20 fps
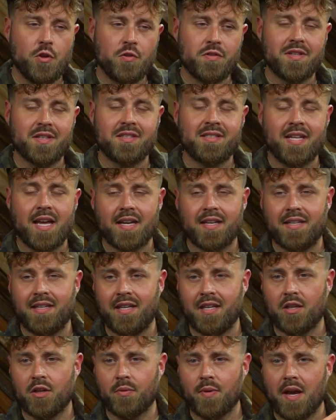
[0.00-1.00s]
use this
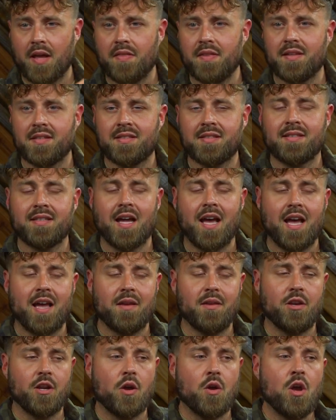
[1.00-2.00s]
technique around this
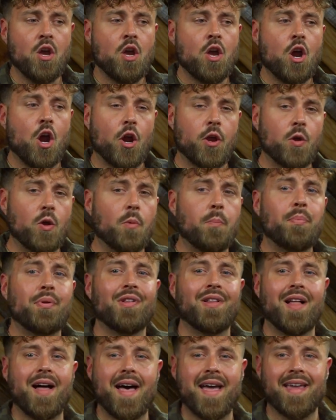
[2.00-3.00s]
time, you know, are you
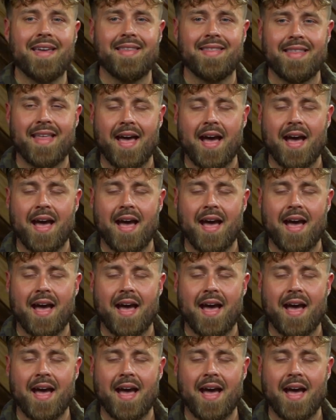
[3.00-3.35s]
applying